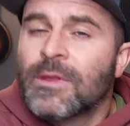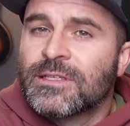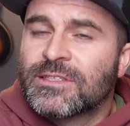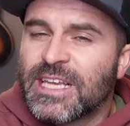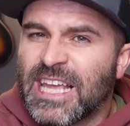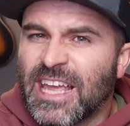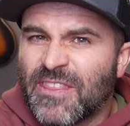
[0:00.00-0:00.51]

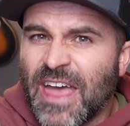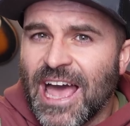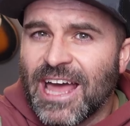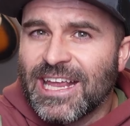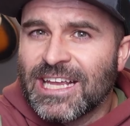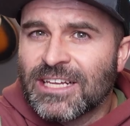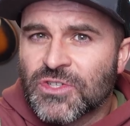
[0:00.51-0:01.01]
to get
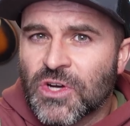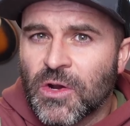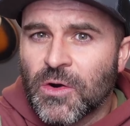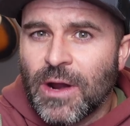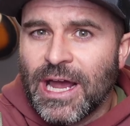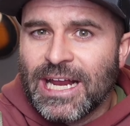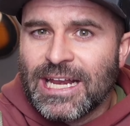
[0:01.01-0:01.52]
that intro
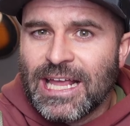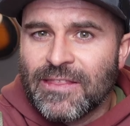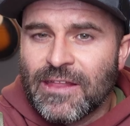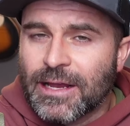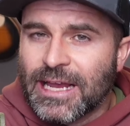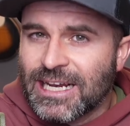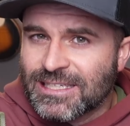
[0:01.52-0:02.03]
right, and then
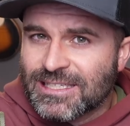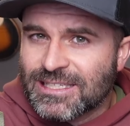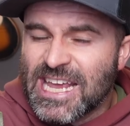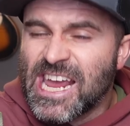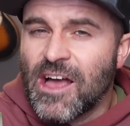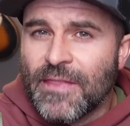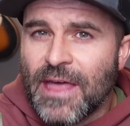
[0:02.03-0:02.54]
I kind of
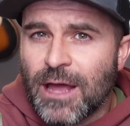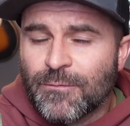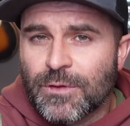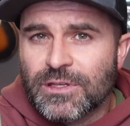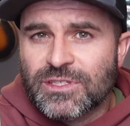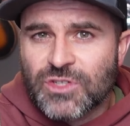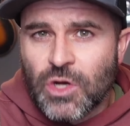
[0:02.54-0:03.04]
stay on that
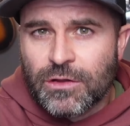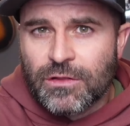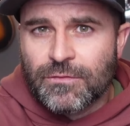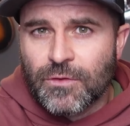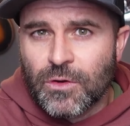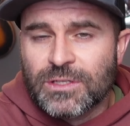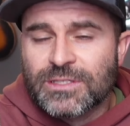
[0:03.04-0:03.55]
for the start of the
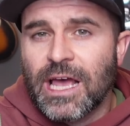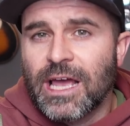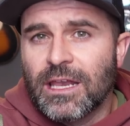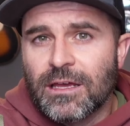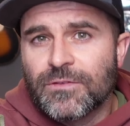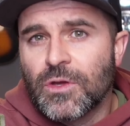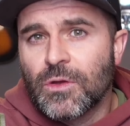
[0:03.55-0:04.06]
verse. I
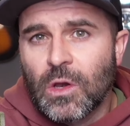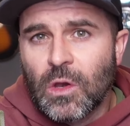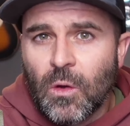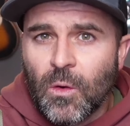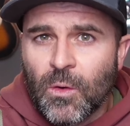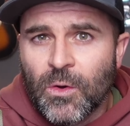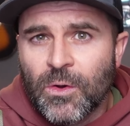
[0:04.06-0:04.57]
love you,
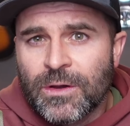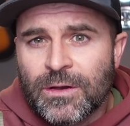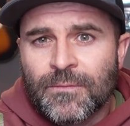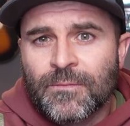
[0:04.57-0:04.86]
Lord.